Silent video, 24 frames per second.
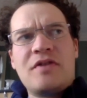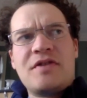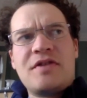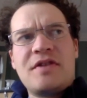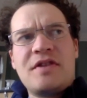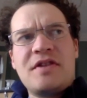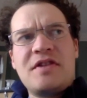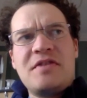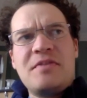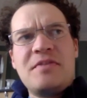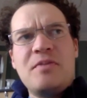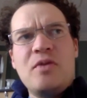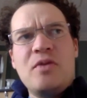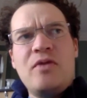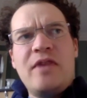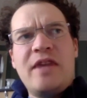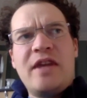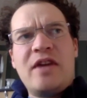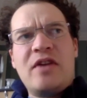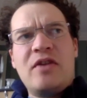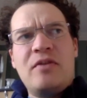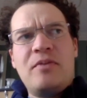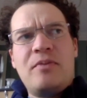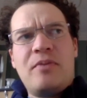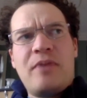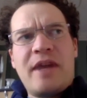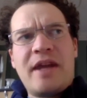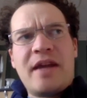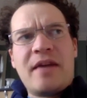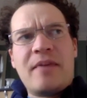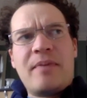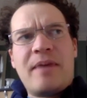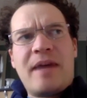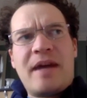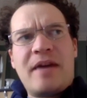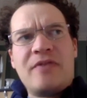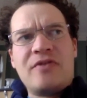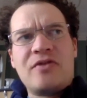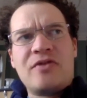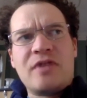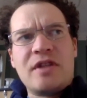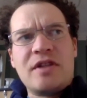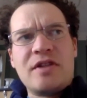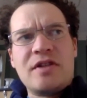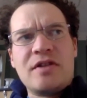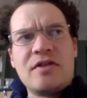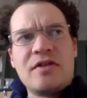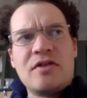this movie could break
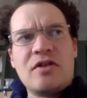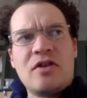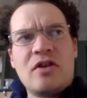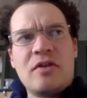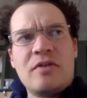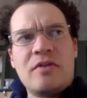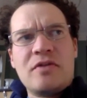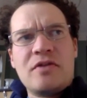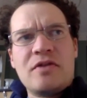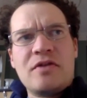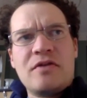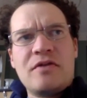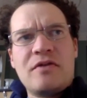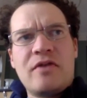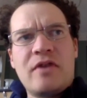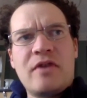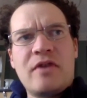boundaries in terms of